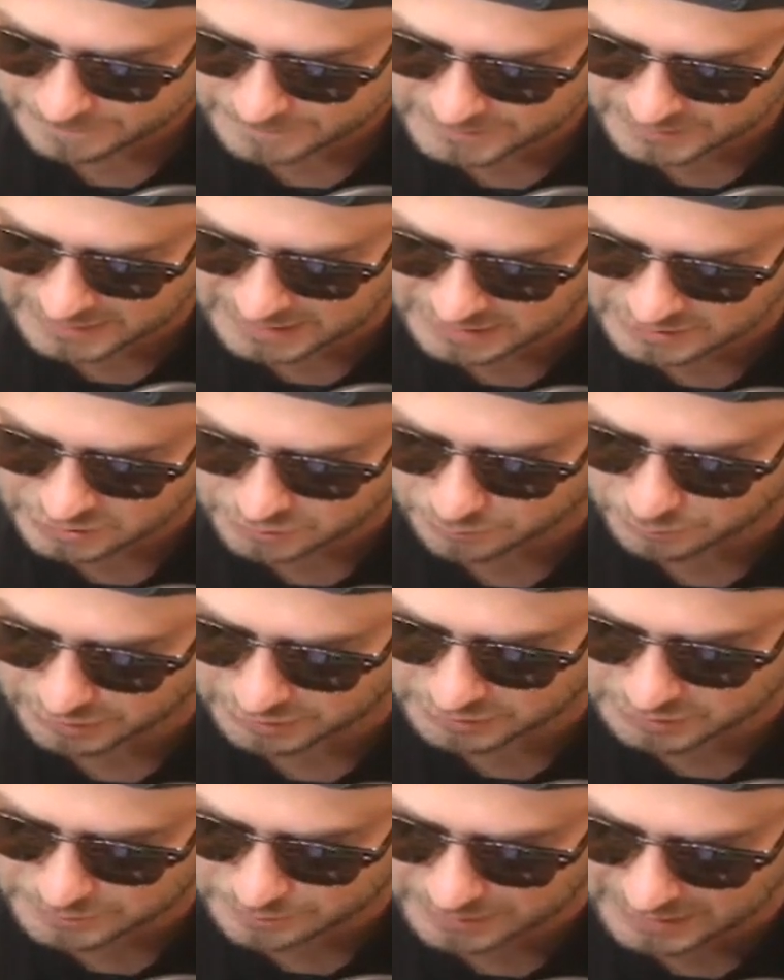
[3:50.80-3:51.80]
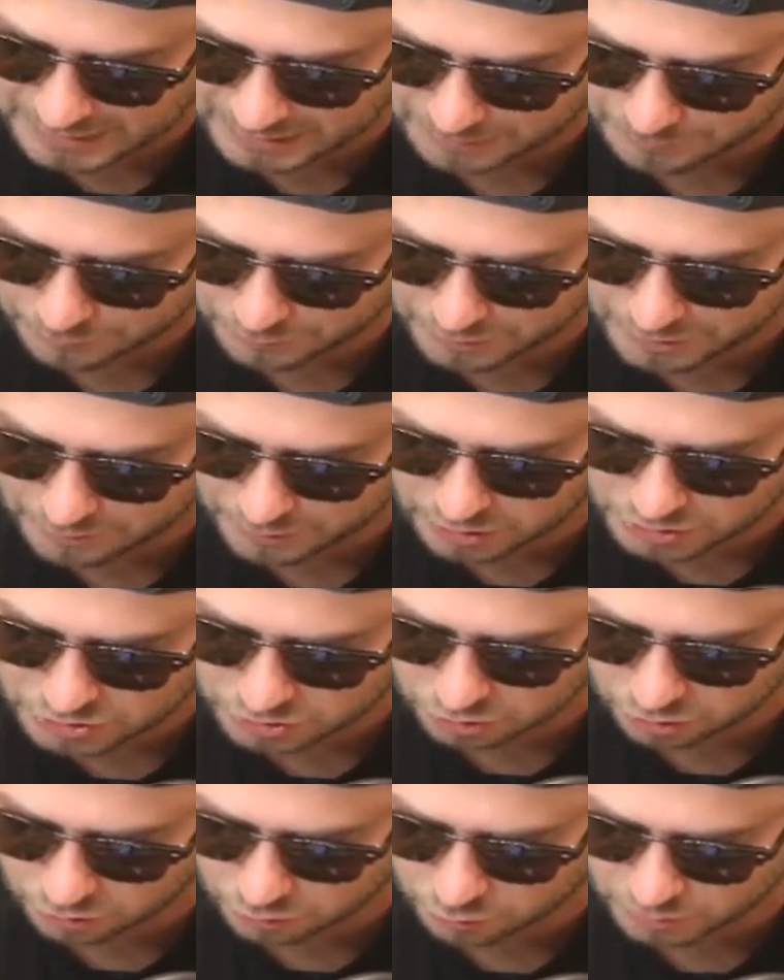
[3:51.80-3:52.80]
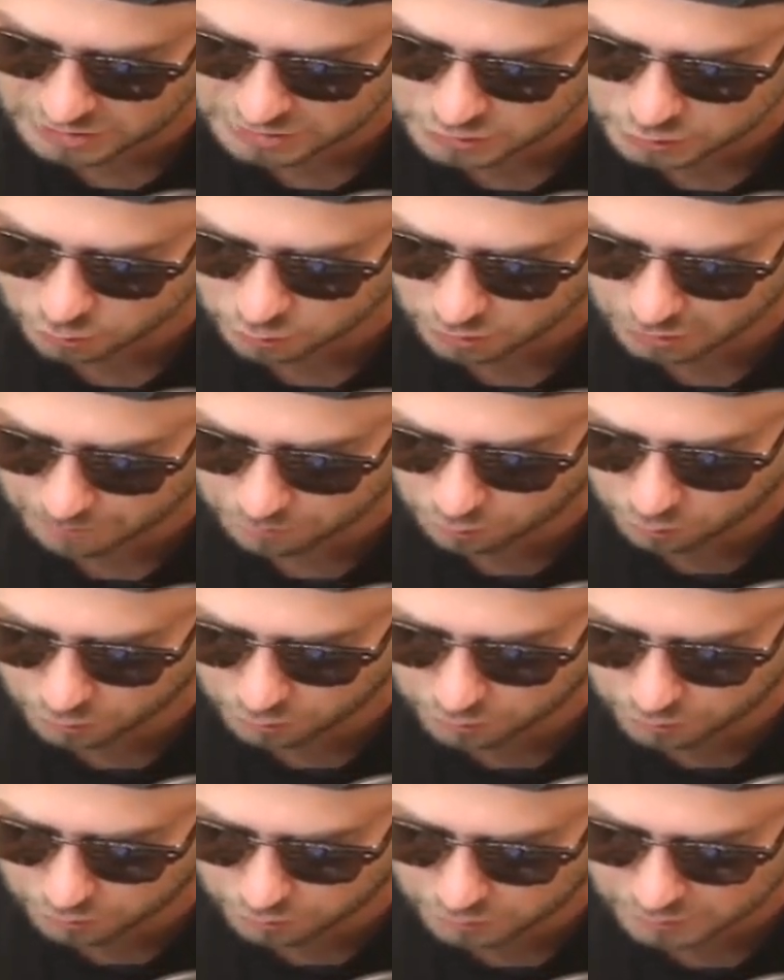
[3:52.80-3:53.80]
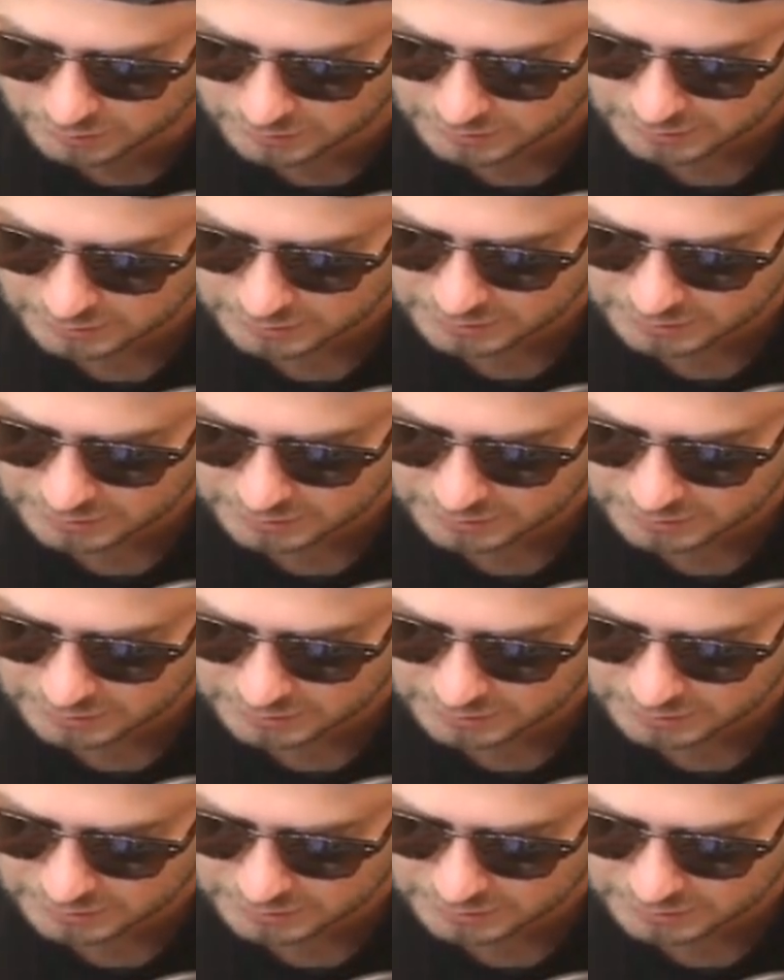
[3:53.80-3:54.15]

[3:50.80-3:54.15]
So that should bring us back pretty much all the way to our portal.